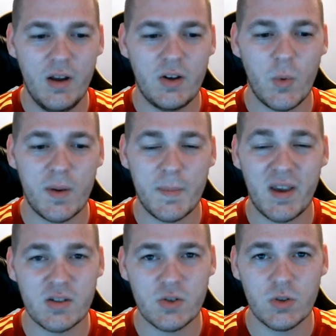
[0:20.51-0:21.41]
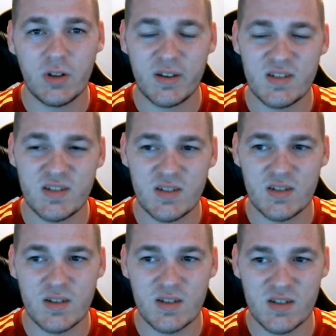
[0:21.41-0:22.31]
Don't want to make it too long because
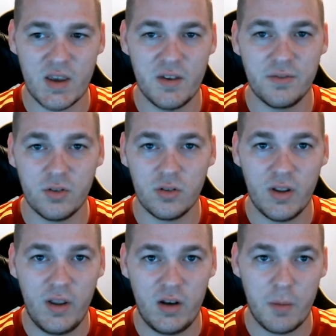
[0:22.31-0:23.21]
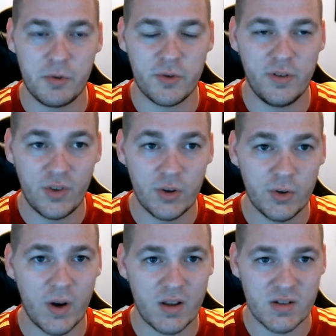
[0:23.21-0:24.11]
this isn't a full in-depth
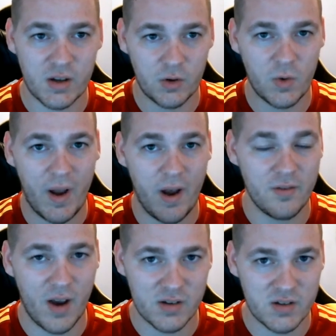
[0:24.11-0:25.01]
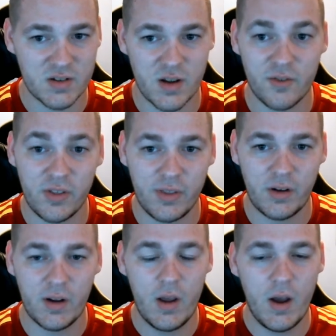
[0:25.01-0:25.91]
review, as I don't have access to everything.